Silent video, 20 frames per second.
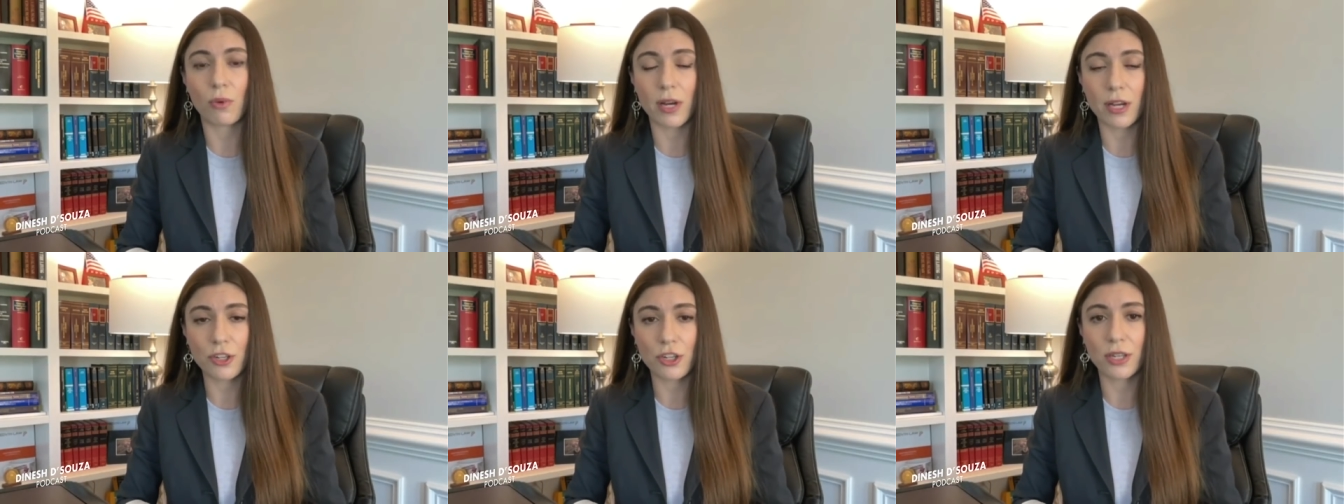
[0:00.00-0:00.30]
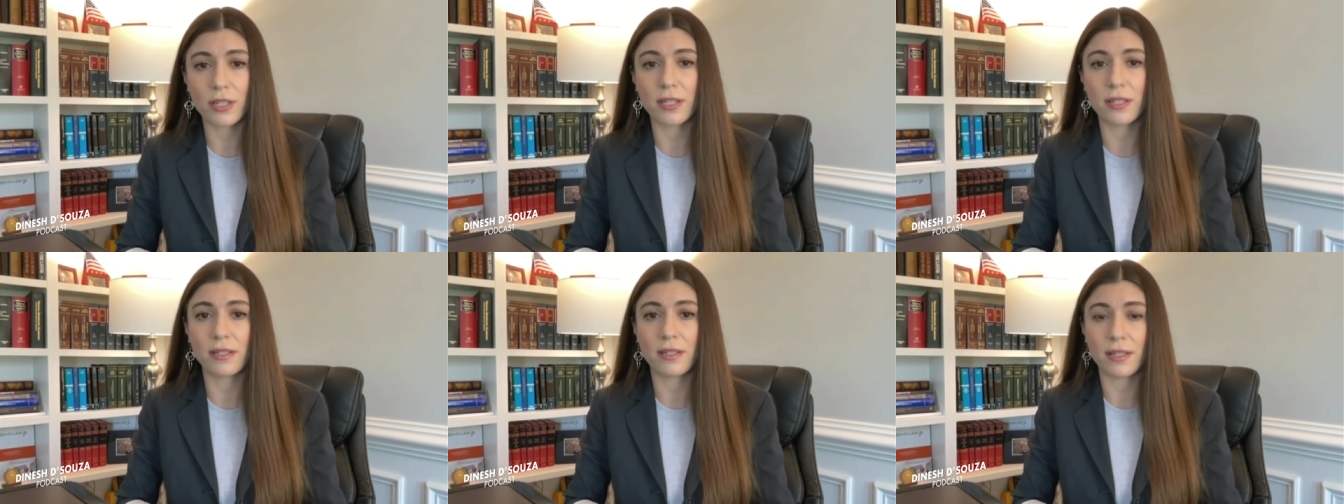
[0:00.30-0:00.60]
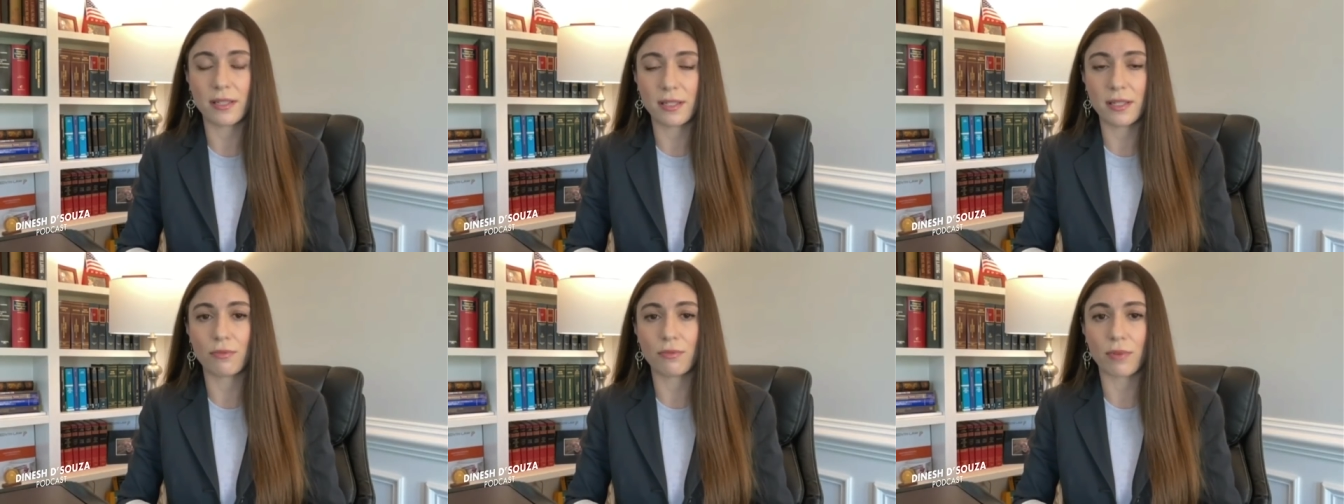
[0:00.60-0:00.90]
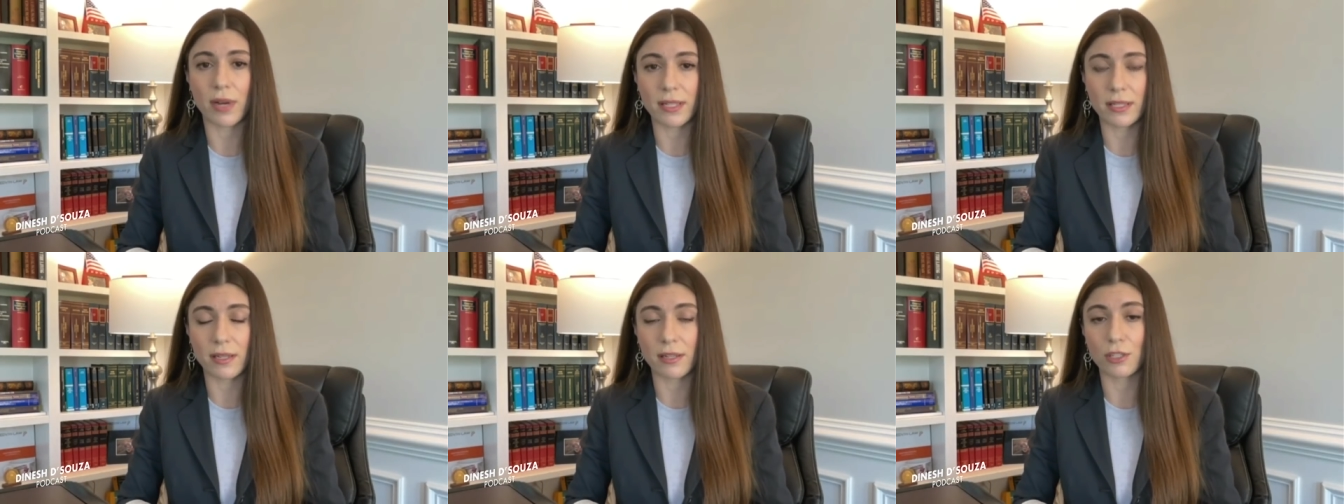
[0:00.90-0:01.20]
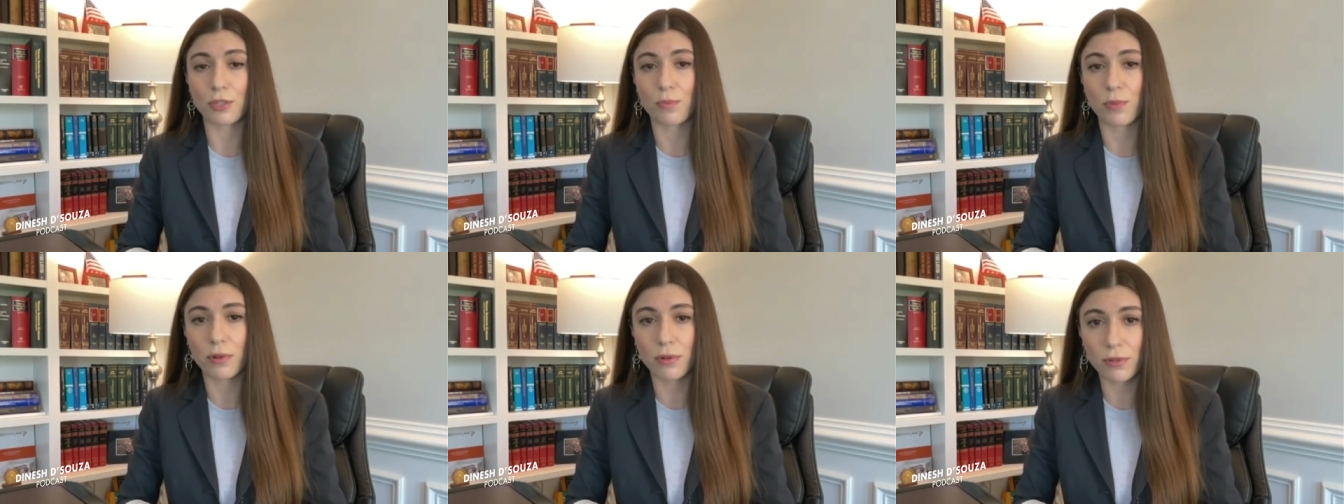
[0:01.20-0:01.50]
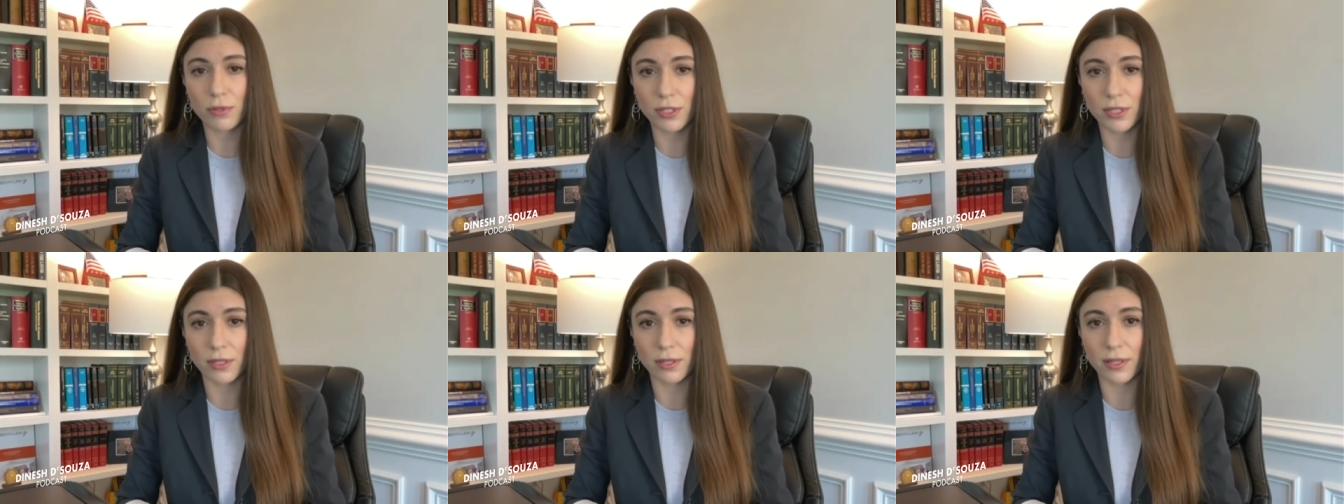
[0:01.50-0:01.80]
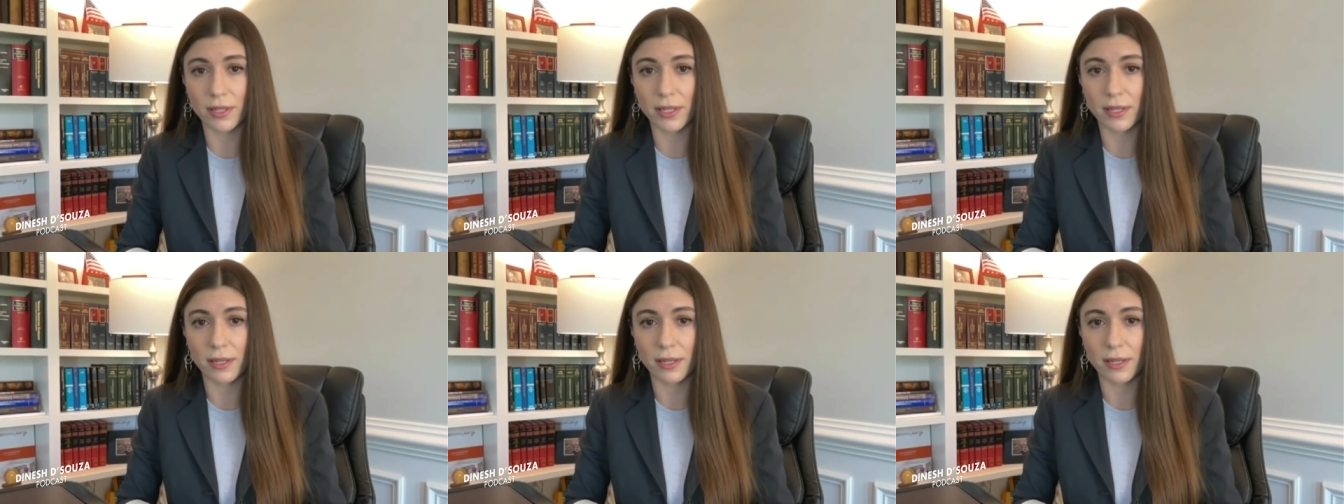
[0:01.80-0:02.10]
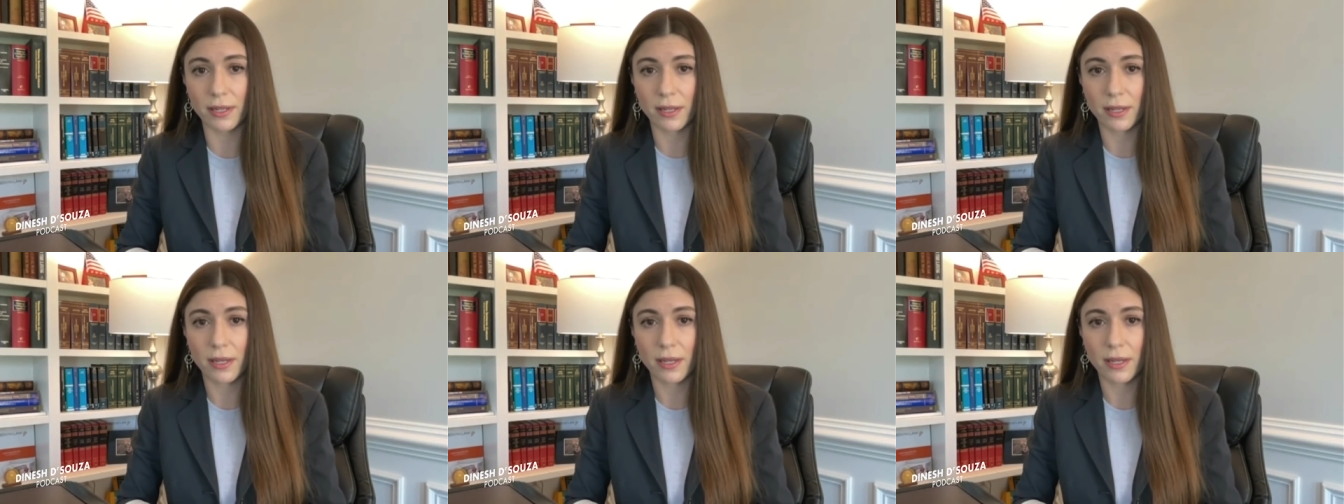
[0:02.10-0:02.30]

Washington, D.C. residents personally.